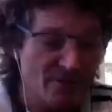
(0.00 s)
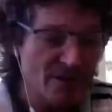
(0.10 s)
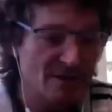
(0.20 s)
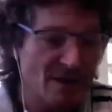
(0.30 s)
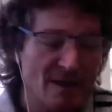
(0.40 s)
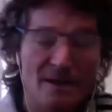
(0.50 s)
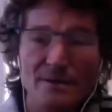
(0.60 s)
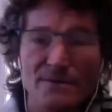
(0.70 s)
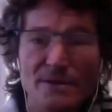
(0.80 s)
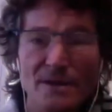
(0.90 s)
day
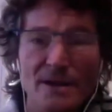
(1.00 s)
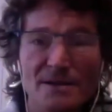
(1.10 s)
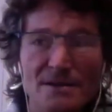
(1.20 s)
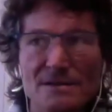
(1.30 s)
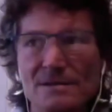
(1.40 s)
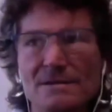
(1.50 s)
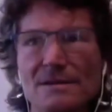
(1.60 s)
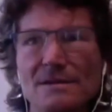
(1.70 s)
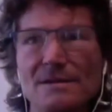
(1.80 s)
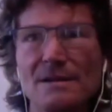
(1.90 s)
for the last,
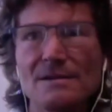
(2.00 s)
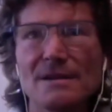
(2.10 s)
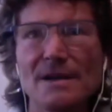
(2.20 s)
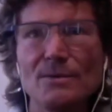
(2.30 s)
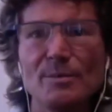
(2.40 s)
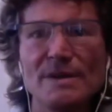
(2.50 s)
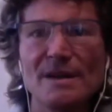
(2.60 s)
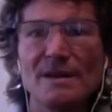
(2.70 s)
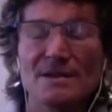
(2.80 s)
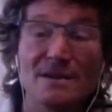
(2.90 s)
and today will be
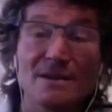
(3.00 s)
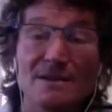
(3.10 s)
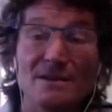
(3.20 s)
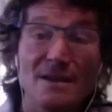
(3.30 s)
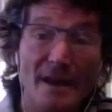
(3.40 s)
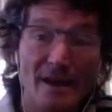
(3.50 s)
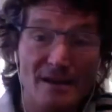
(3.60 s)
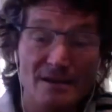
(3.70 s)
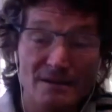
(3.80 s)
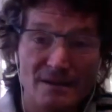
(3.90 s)
day
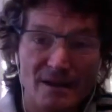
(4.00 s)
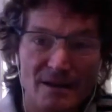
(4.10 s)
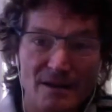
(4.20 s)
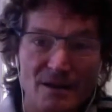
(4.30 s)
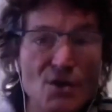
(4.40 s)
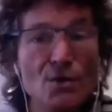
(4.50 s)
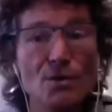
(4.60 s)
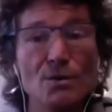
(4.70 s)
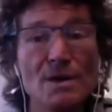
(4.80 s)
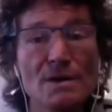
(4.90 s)
68 at
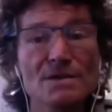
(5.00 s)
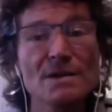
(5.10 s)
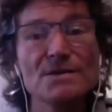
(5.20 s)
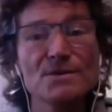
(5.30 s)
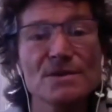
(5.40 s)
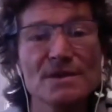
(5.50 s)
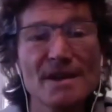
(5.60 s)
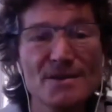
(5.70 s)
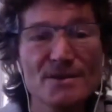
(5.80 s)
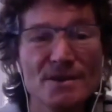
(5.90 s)
noon Central
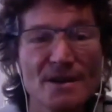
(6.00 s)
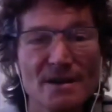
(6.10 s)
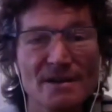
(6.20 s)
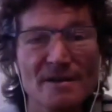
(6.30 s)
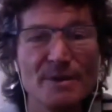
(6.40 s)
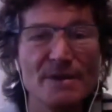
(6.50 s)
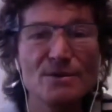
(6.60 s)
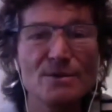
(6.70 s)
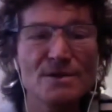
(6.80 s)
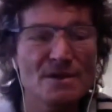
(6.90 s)
Standard Time. I've been
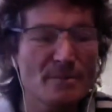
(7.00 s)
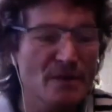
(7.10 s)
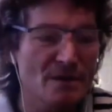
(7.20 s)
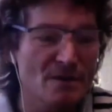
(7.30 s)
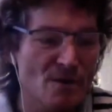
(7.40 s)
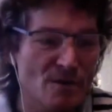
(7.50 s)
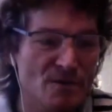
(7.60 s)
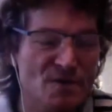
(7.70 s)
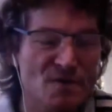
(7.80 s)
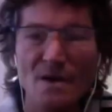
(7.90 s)
doing something
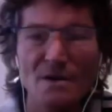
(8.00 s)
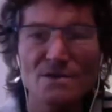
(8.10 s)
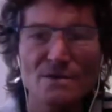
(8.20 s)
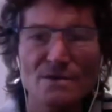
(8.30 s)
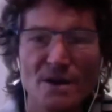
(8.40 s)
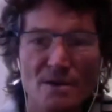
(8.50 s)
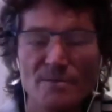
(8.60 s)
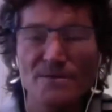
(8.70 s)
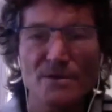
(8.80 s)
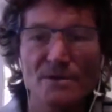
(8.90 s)
called Songs of
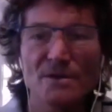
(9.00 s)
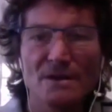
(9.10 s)
Comfort.